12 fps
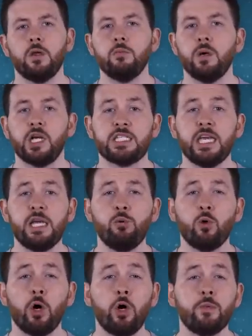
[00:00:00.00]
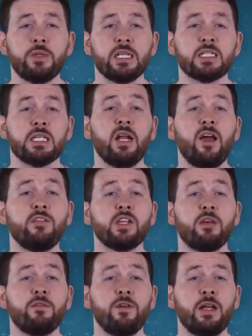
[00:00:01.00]
Marseille will hope that as a
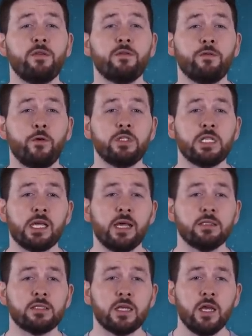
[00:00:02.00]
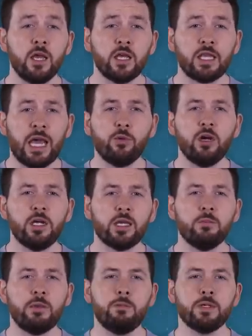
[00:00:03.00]
lifetime fan of the Phocéens, Camara
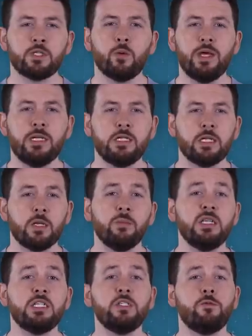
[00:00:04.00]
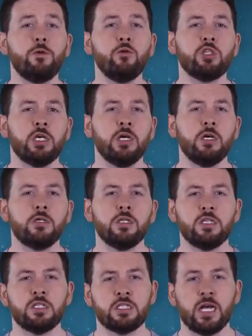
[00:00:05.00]
can be persuaded to commit his future to
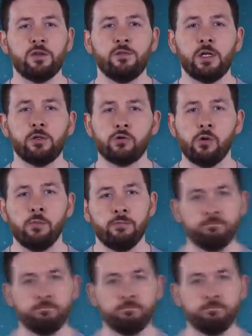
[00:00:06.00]
the Stade Vélodrome.